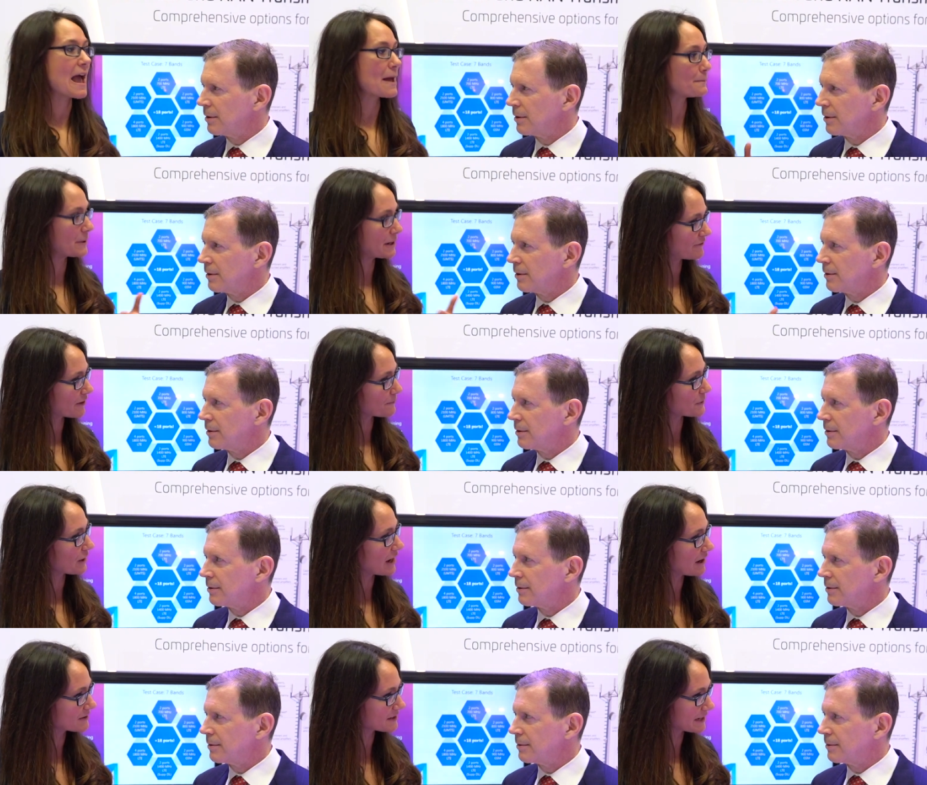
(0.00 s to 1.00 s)
Speaker 1: and beef up
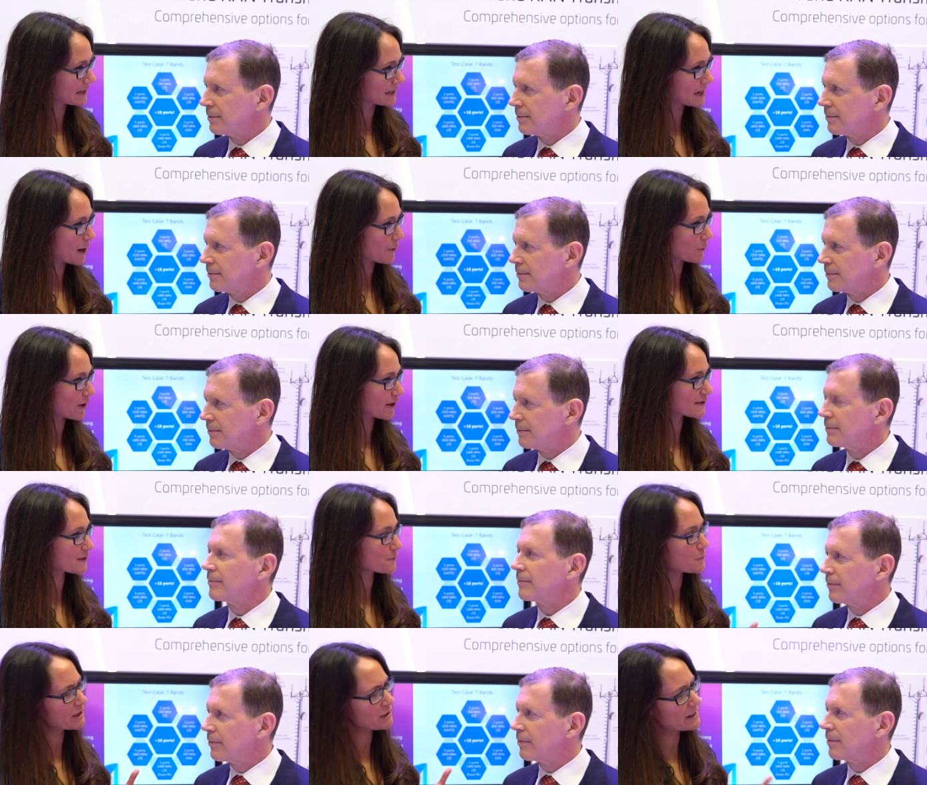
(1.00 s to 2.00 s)
their LTE
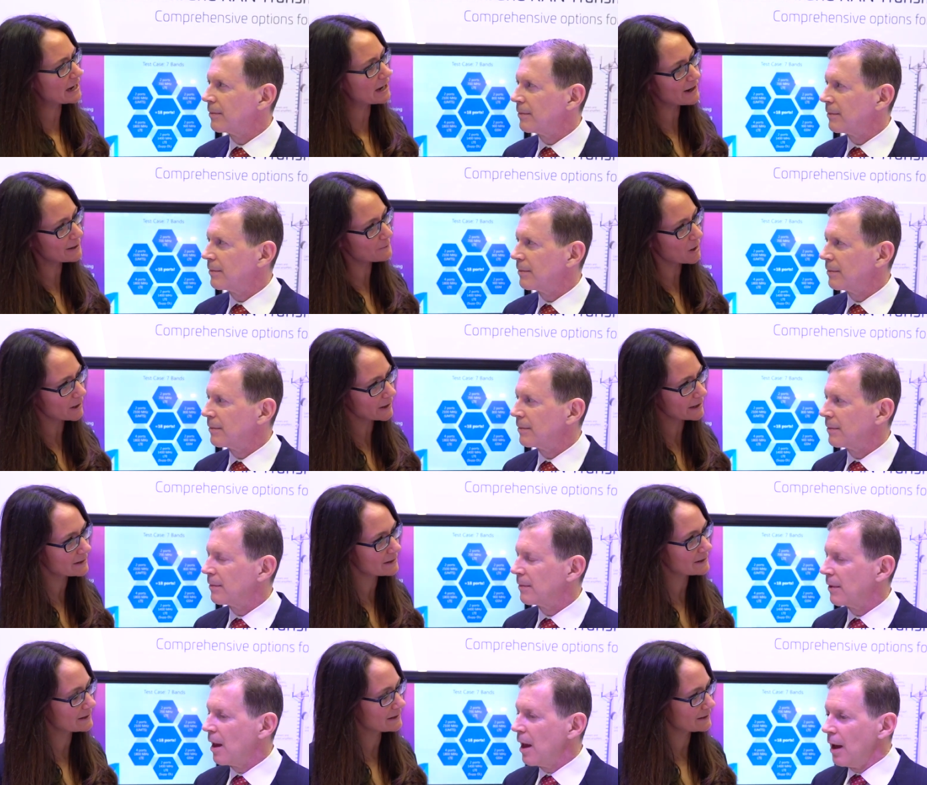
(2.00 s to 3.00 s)
networks. What are you hearing, Marty?
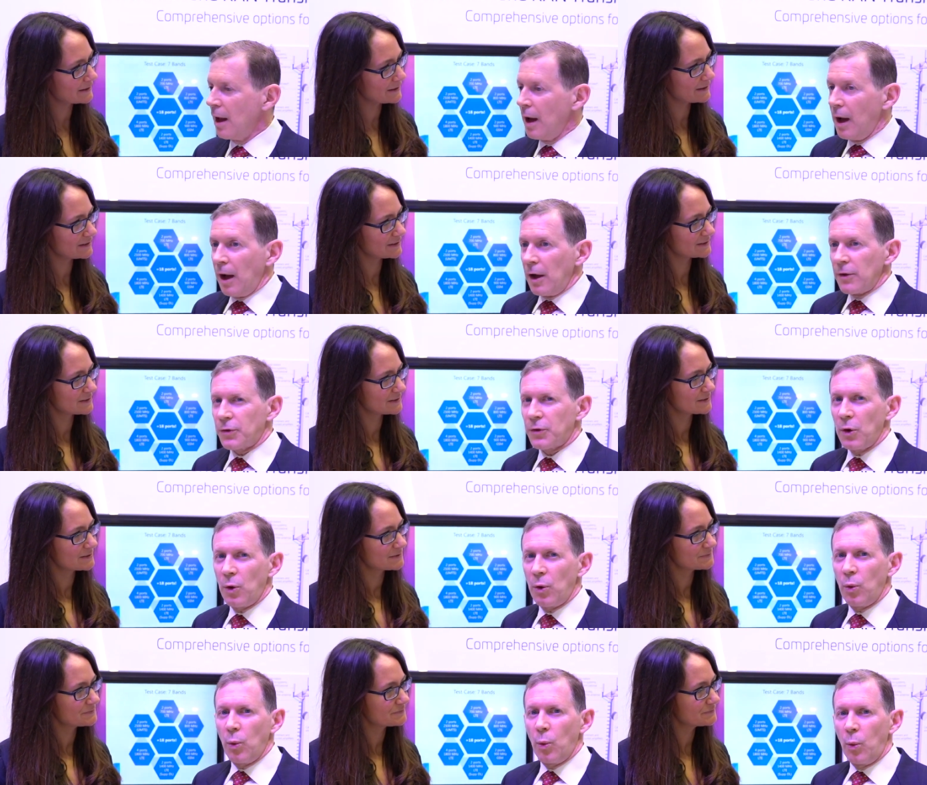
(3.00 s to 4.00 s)

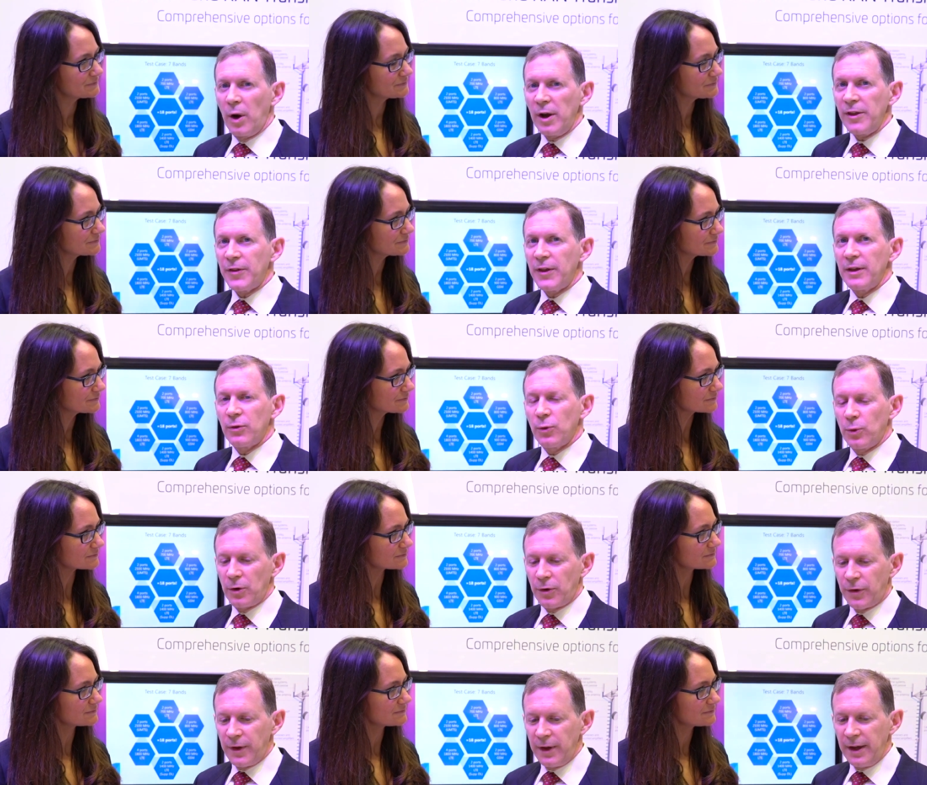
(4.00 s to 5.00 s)
Speaker 2: So one of the things
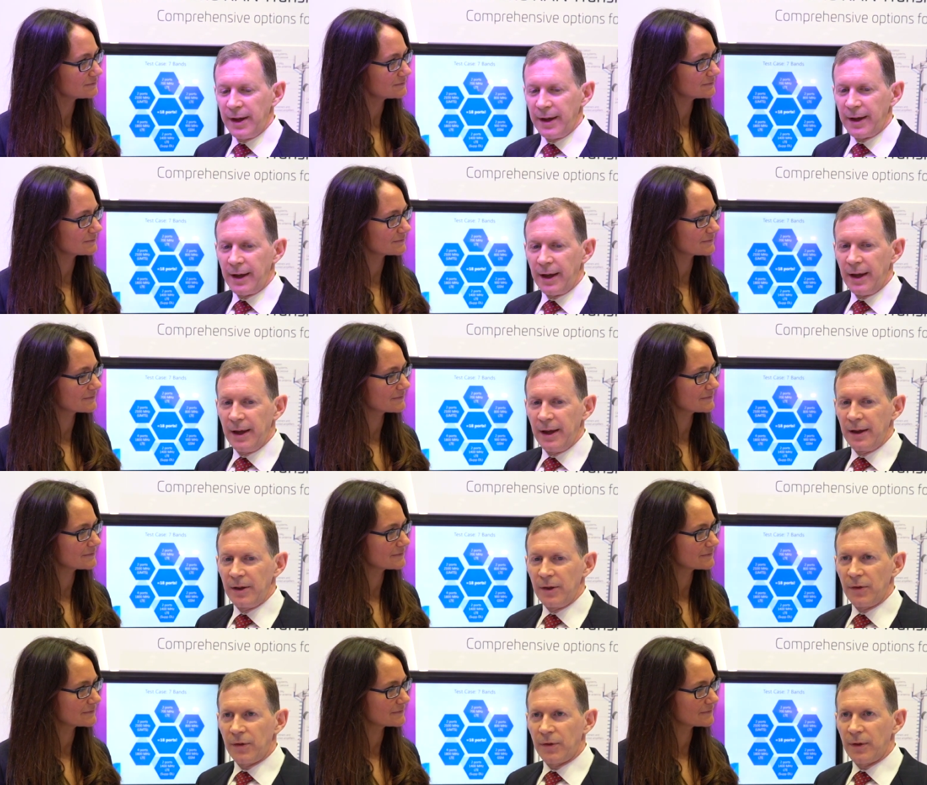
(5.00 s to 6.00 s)
we're seeing
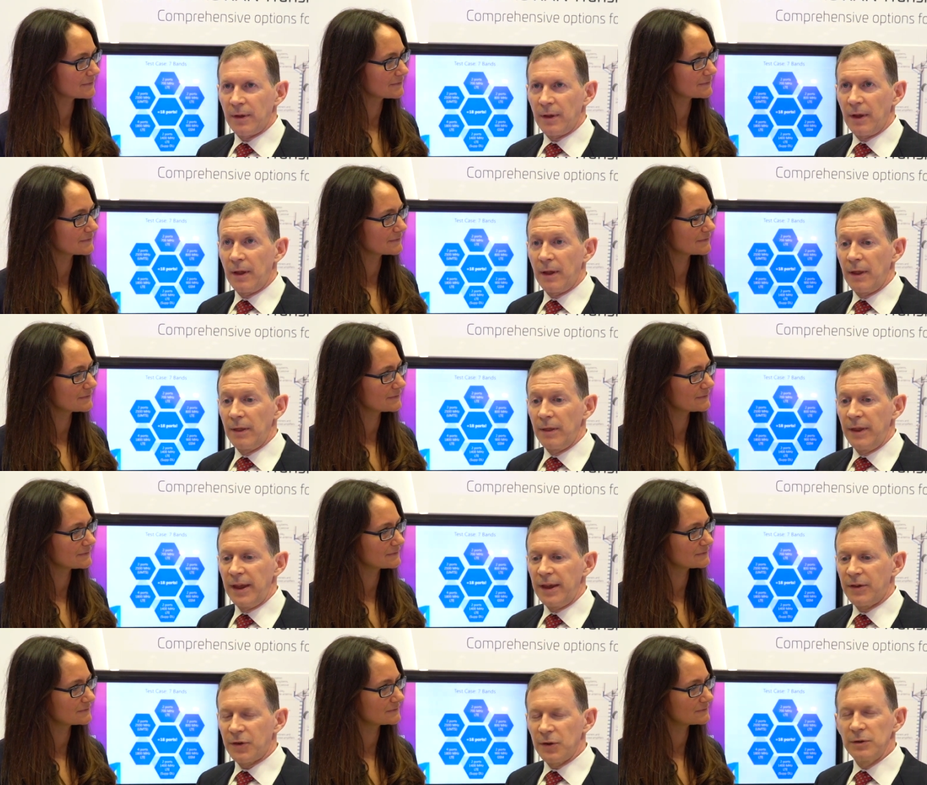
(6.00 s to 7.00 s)
is
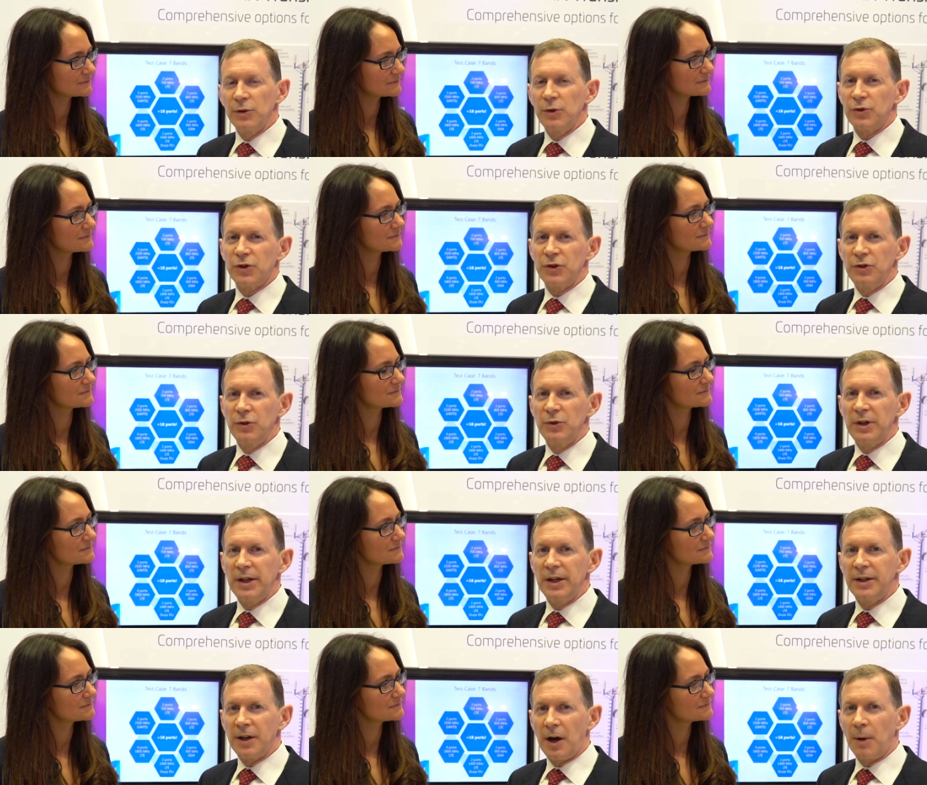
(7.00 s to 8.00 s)
the solution you
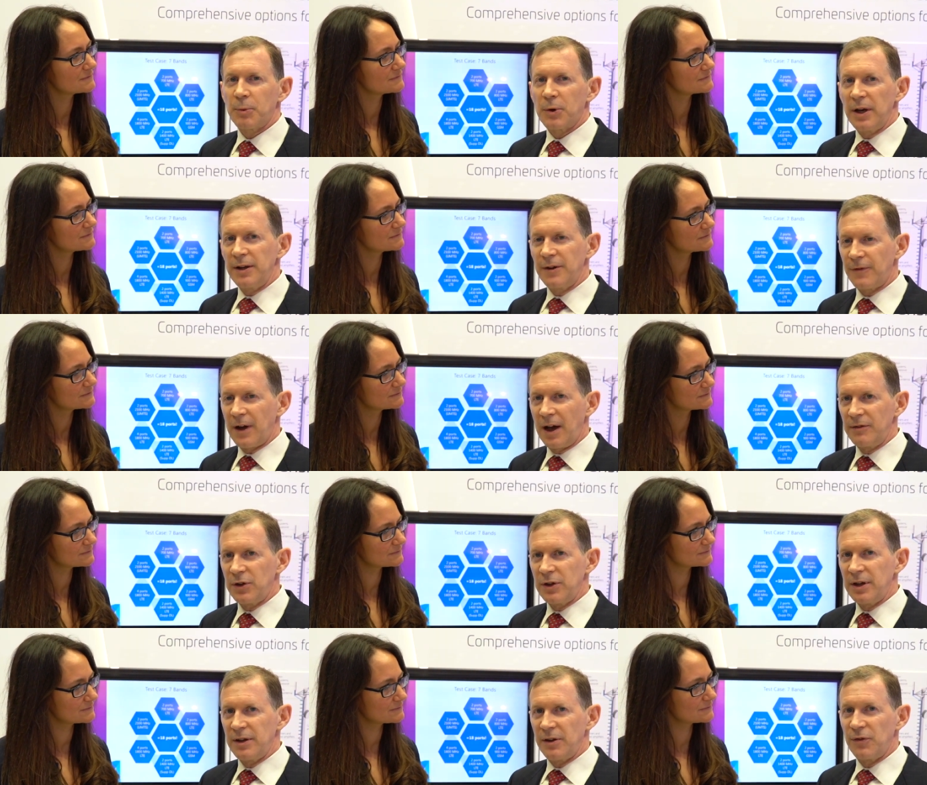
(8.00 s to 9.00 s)
need to upgrade to
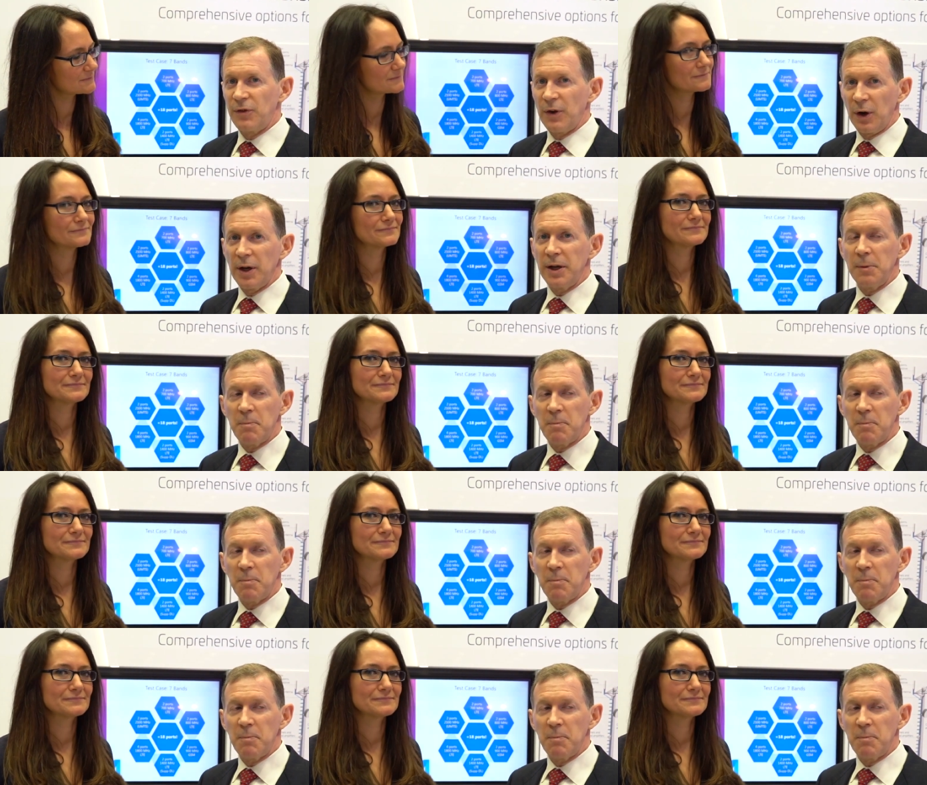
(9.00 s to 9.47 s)
5G is very